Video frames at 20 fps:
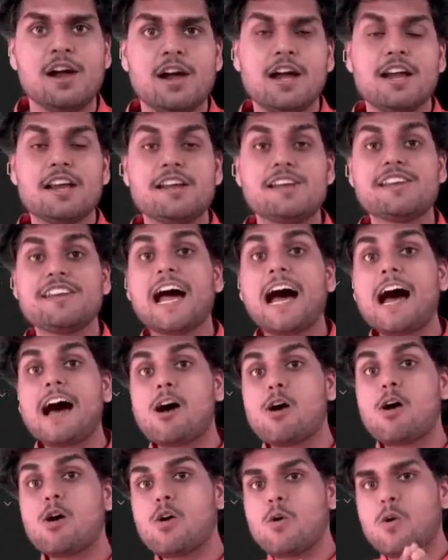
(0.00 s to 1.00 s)

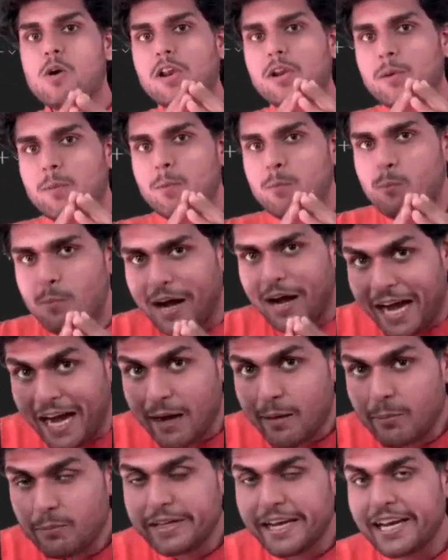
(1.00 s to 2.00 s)
Now, I
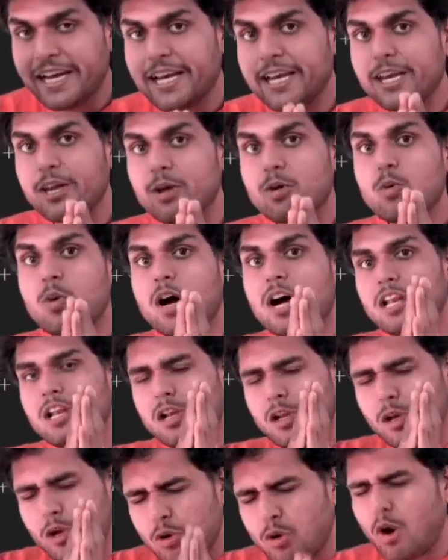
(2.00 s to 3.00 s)
am telling you, a
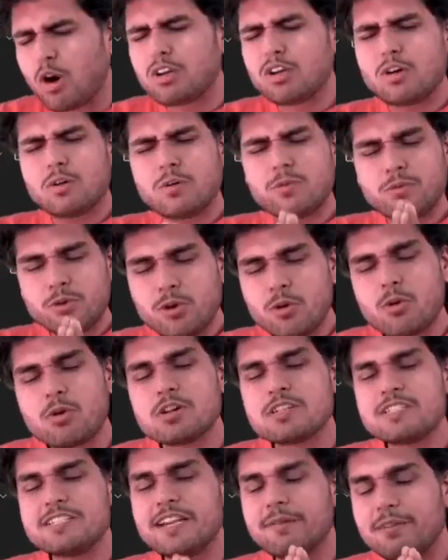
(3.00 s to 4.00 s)
lot of
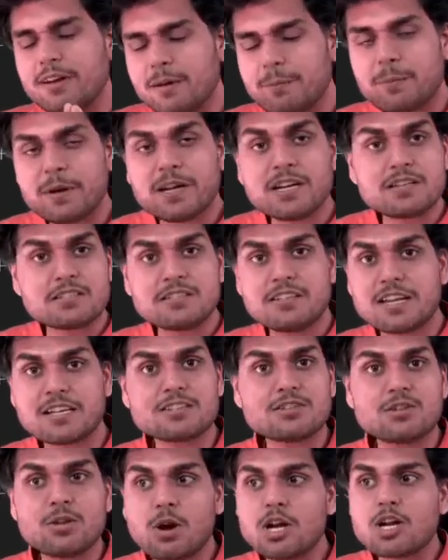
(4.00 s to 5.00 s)
Node developers does
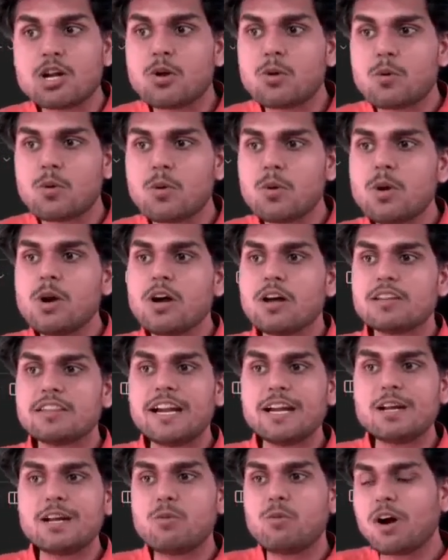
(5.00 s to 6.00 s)
not know
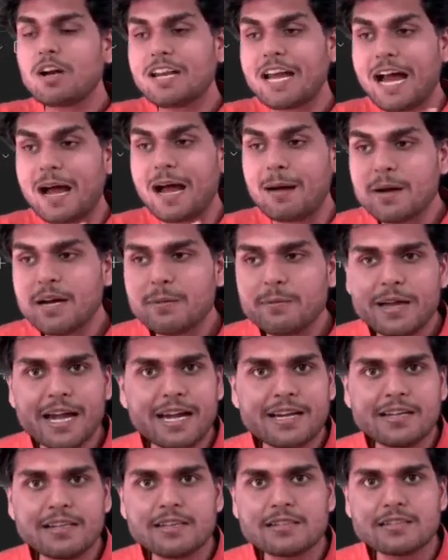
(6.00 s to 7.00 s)
that what happened
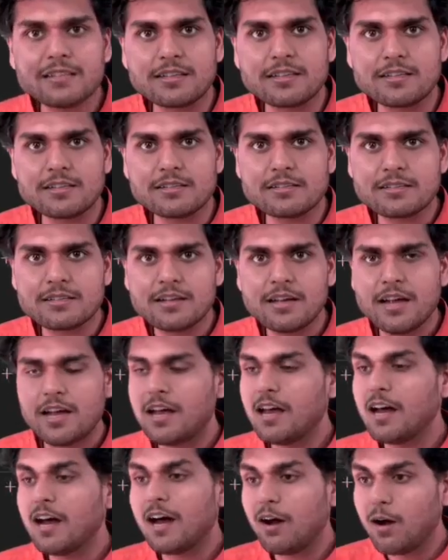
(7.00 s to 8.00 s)
behind the scenes.
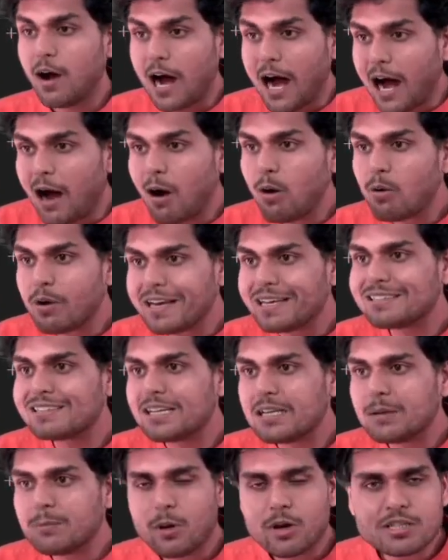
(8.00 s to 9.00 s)
How is
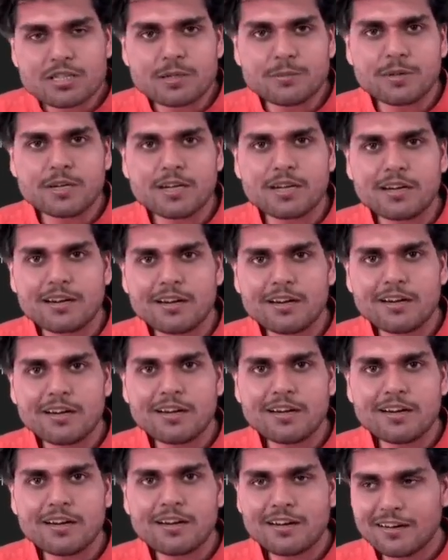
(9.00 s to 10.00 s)
it possible?
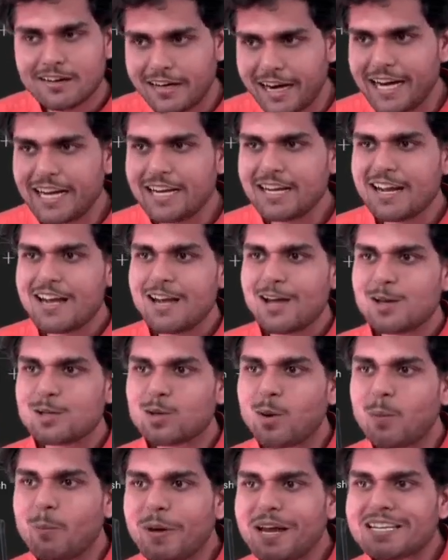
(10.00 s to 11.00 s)
Right? So
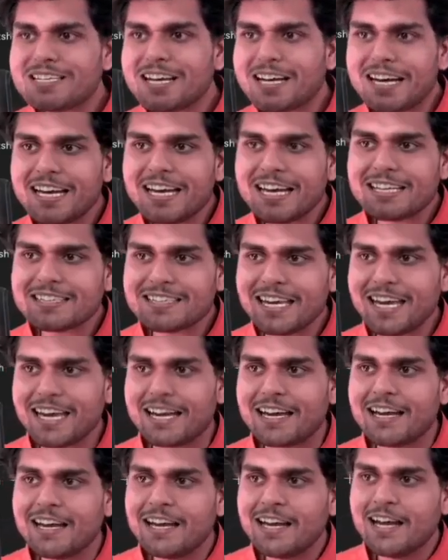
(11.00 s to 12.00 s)
basically, see,
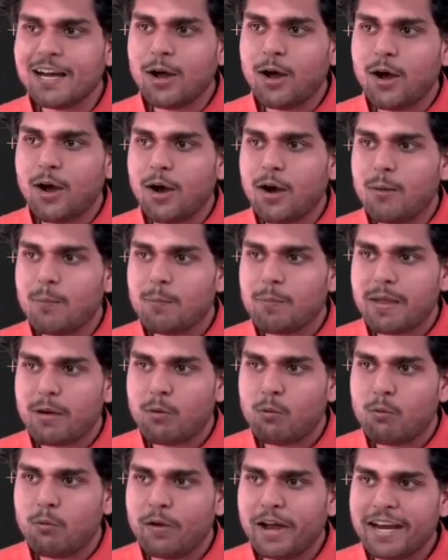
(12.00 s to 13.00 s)

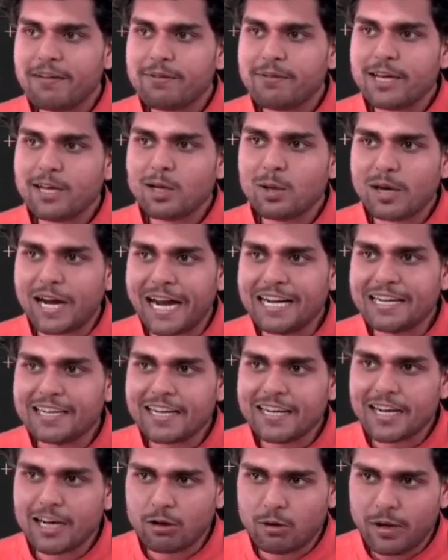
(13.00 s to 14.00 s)
whenever you write a
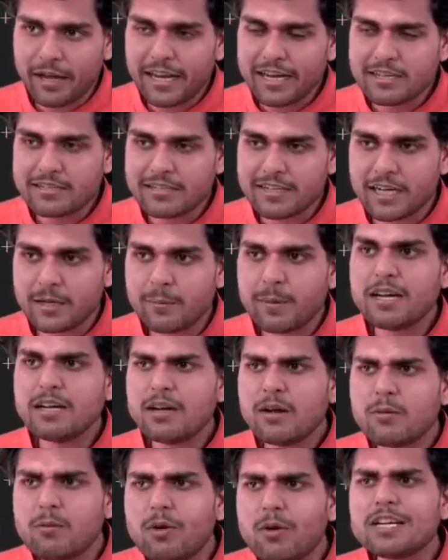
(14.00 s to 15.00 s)
require statement,
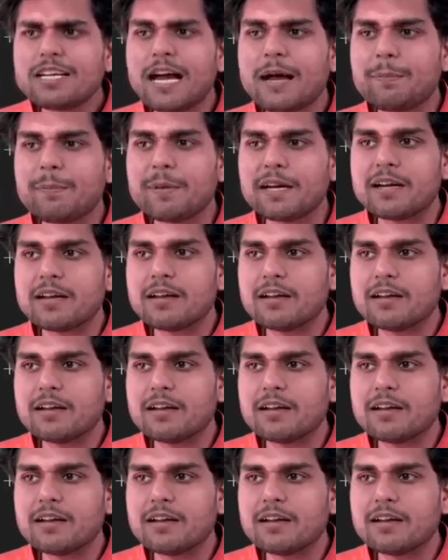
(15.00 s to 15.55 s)
what happened?